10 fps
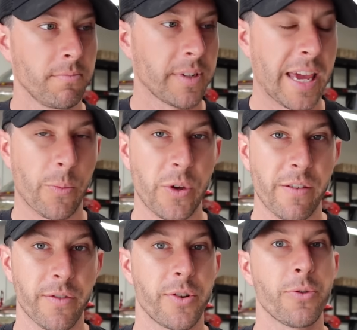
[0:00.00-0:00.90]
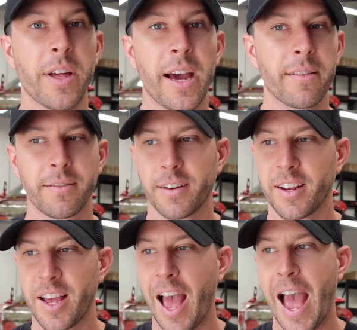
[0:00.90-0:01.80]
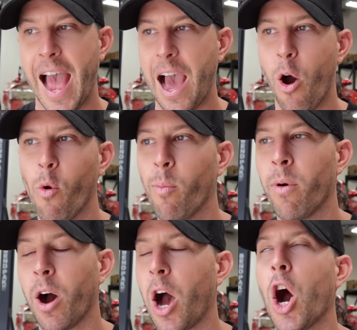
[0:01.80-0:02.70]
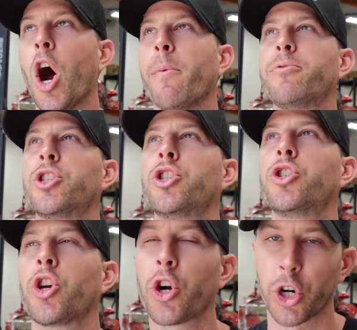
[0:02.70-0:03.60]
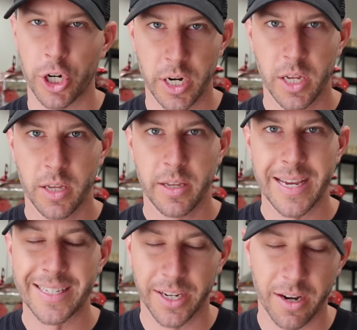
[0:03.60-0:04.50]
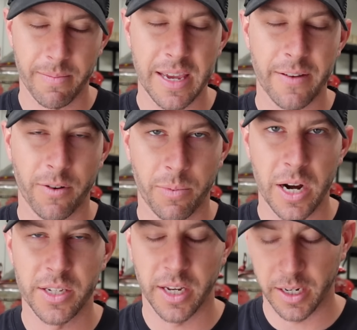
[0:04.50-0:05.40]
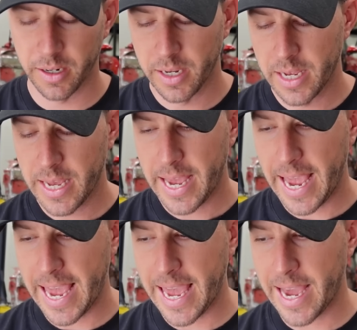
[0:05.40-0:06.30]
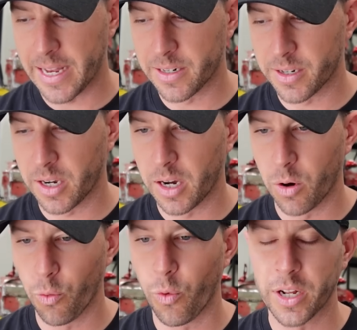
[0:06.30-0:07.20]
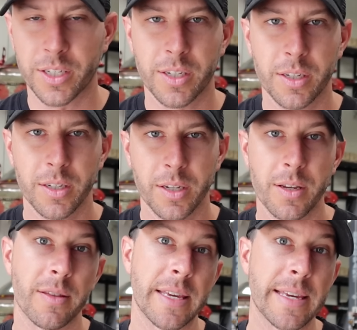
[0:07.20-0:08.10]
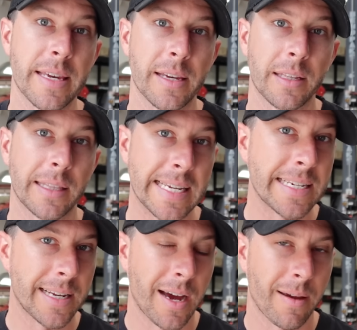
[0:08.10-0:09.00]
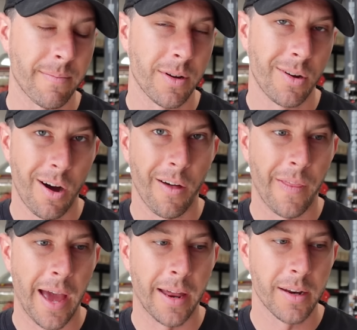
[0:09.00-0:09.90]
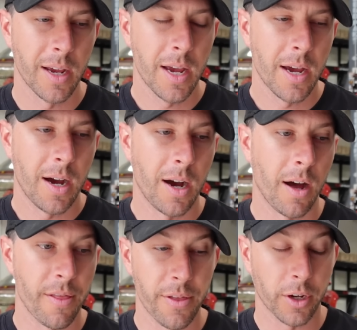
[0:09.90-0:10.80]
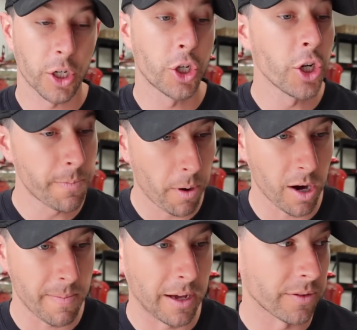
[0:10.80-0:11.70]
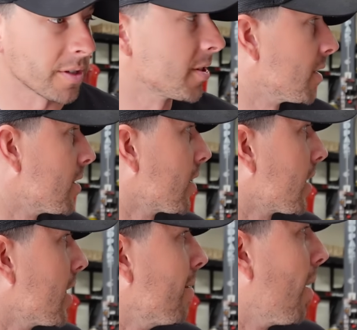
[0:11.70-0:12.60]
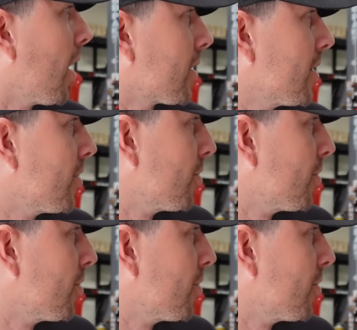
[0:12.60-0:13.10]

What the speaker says: Can we even do that? How absurd is it going to be for pricing? And what's the lead time on that? The good part about this is the gearboxes.